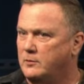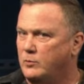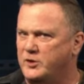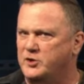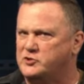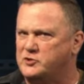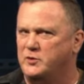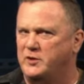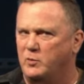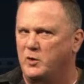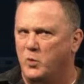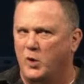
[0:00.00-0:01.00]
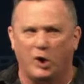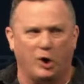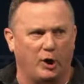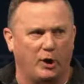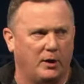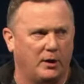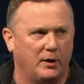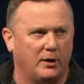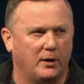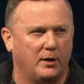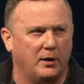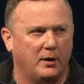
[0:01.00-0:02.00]
We just knew that we were.
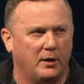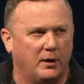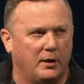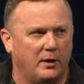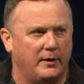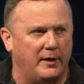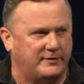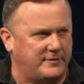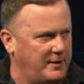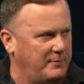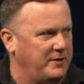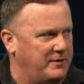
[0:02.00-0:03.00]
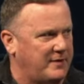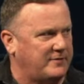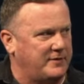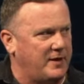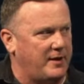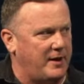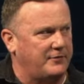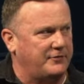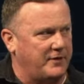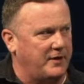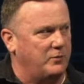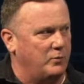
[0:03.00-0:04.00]
Now, tell me that's not how
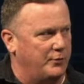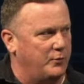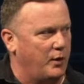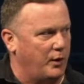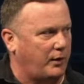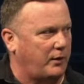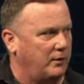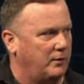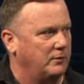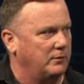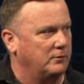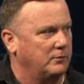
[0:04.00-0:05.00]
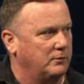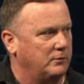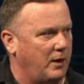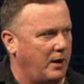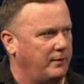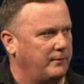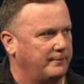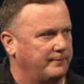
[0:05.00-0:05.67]
Satan would work, right?